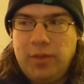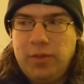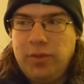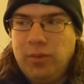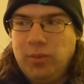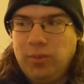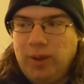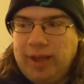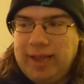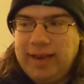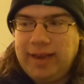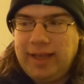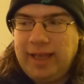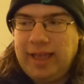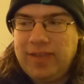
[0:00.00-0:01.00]
The
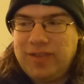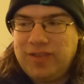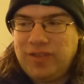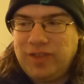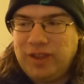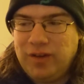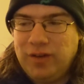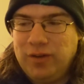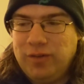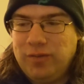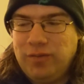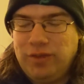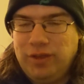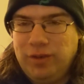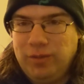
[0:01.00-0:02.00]
right has their,
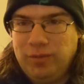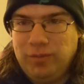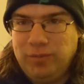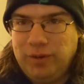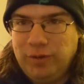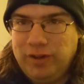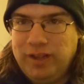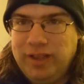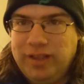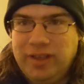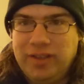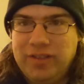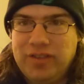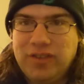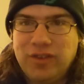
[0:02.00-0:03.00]
very
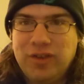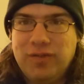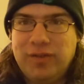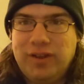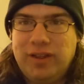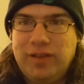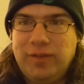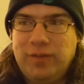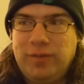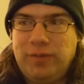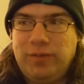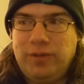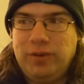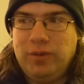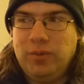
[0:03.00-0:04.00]
conservative,
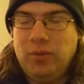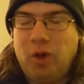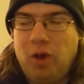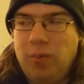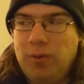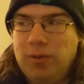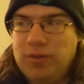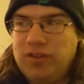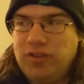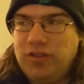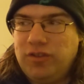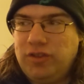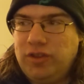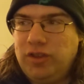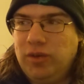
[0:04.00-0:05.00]

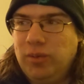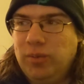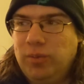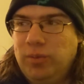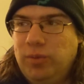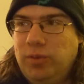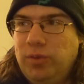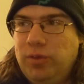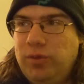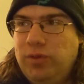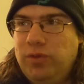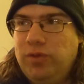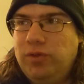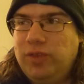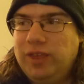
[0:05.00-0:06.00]
almost,
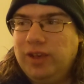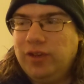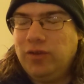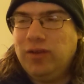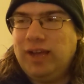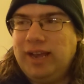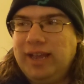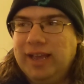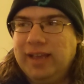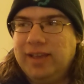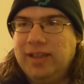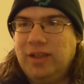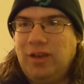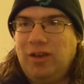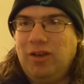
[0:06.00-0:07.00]

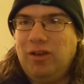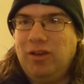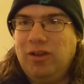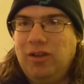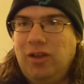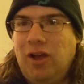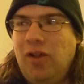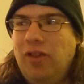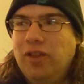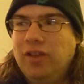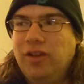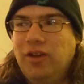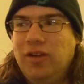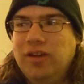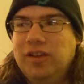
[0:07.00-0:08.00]
theocratic,
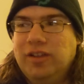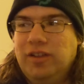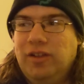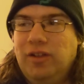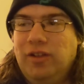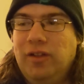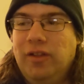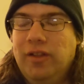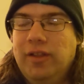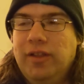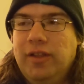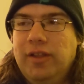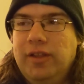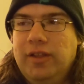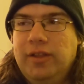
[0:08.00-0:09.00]
oligarchical,
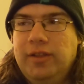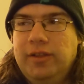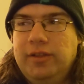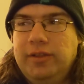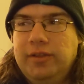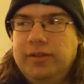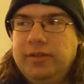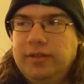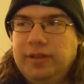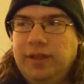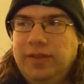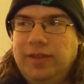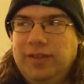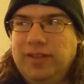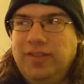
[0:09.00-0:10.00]
I
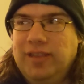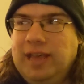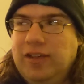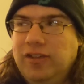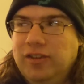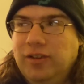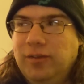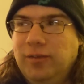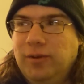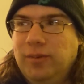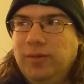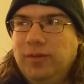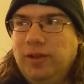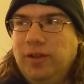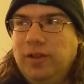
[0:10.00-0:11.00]
think that's the adjective form
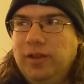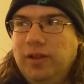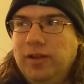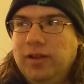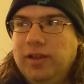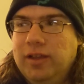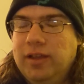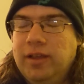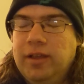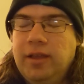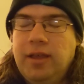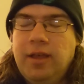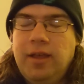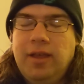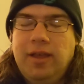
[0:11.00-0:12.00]
of oligarchy,
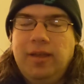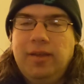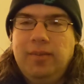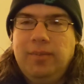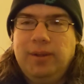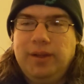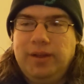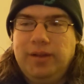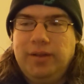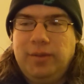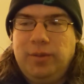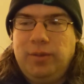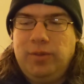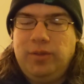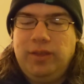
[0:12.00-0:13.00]
but
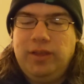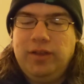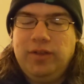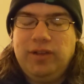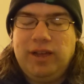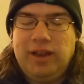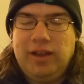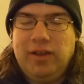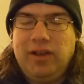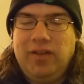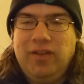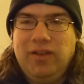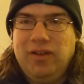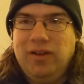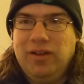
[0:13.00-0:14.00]
theocratic,
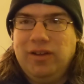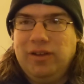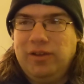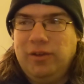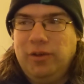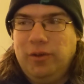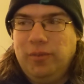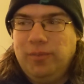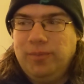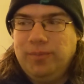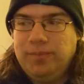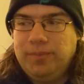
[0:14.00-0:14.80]
oligarchical